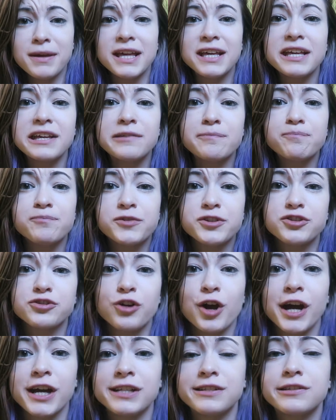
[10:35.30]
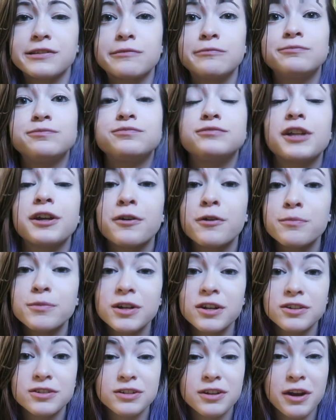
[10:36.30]
Making strides. I hope
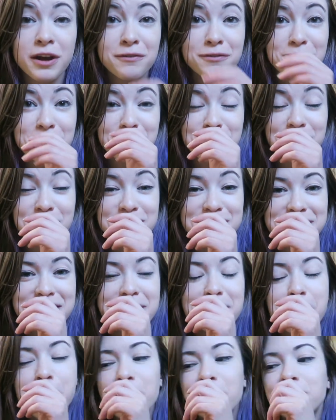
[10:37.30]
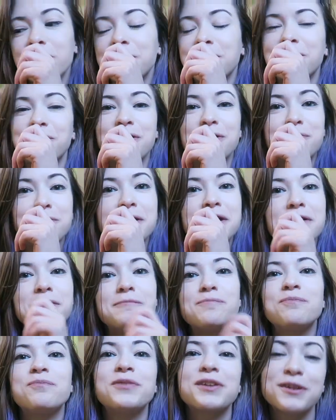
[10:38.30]
you guys are having a great day and a great week,
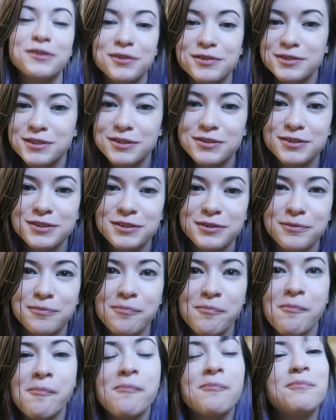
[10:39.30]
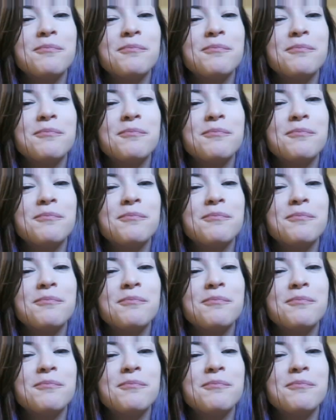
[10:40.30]
and I'll see you soon.